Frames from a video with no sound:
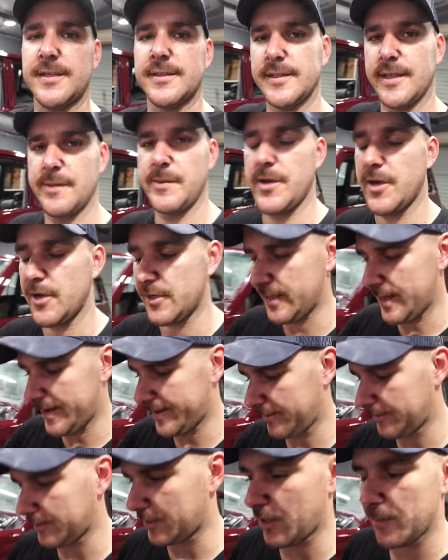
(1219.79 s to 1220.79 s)
Let me know
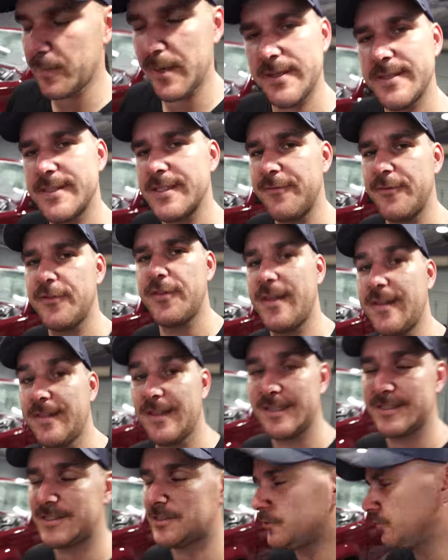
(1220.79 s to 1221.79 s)
down in the comments if you think
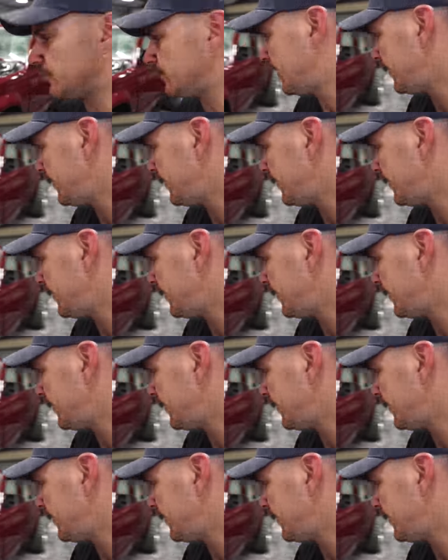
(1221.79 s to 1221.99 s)
that's a good